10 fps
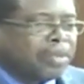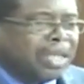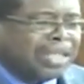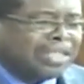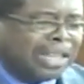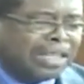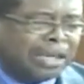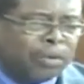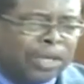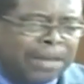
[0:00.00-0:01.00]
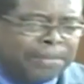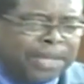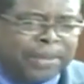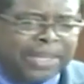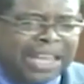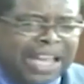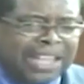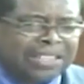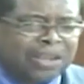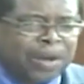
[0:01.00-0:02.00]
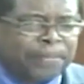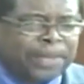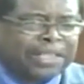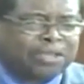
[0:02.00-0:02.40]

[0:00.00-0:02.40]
At Senator Williams, some of the guards now are paying